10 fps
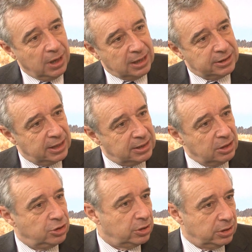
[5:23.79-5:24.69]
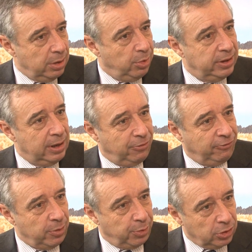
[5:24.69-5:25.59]
16 Sustainable
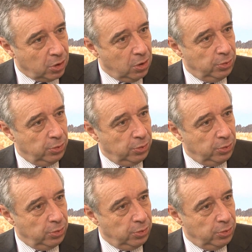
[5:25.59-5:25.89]
Development Goal.